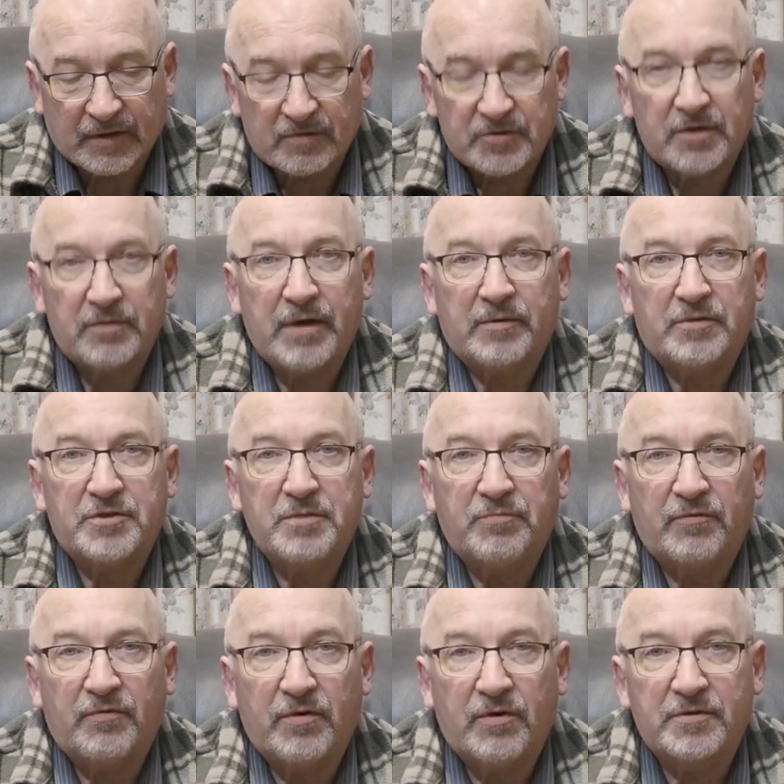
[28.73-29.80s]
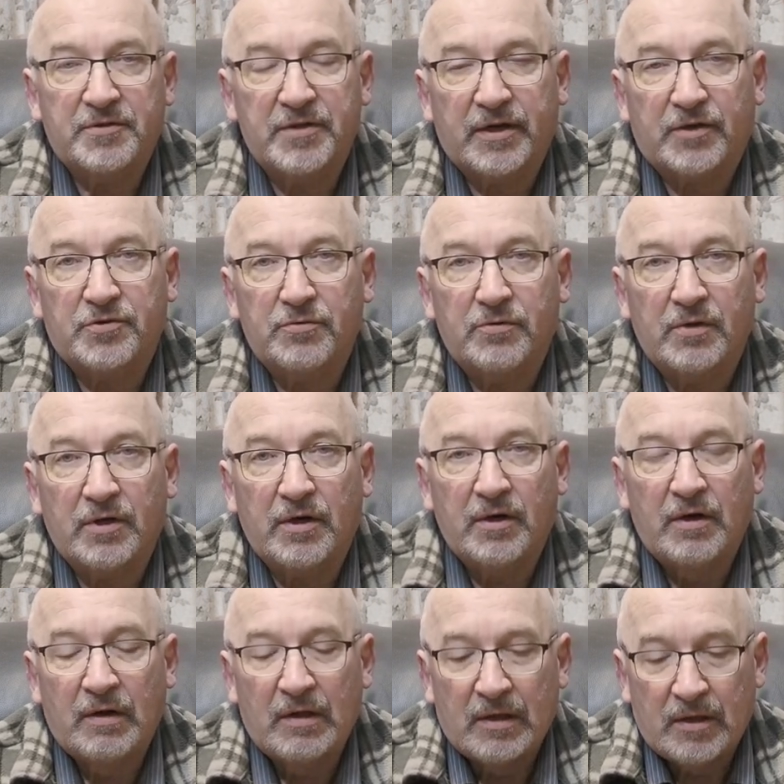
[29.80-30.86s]
So that simplifies the actual
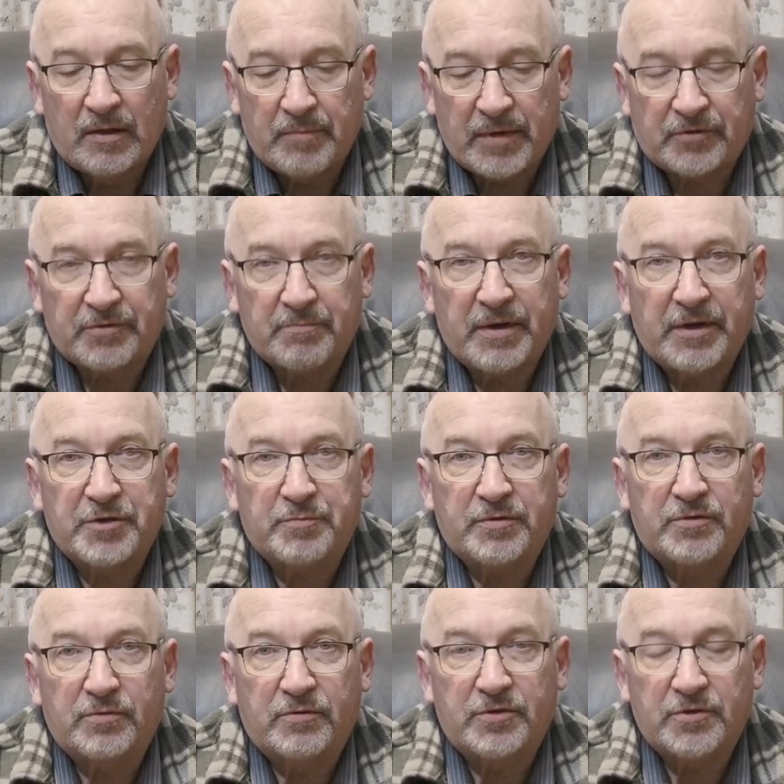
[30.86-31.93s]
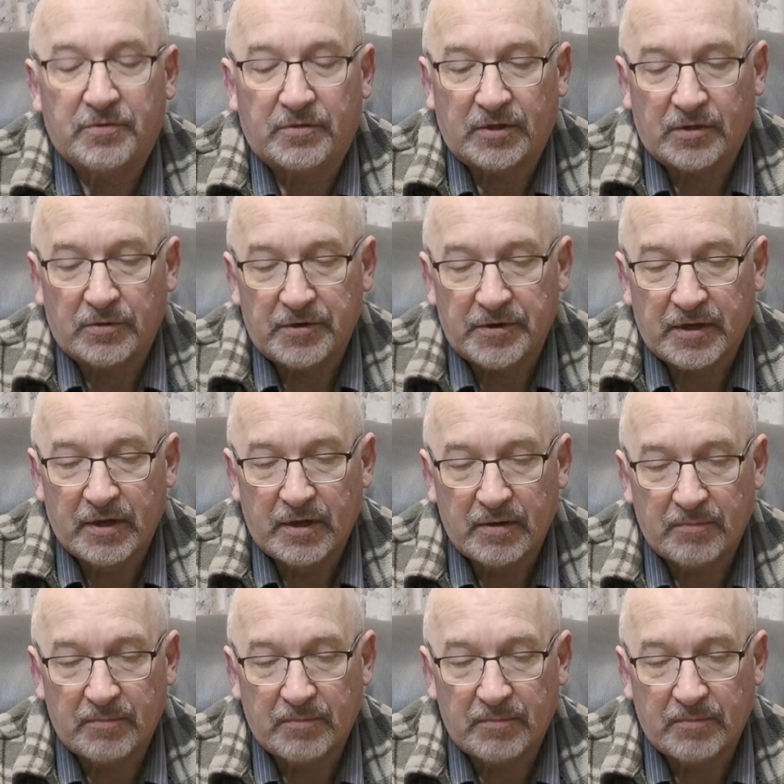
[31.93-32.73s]
battery management to a certain degree.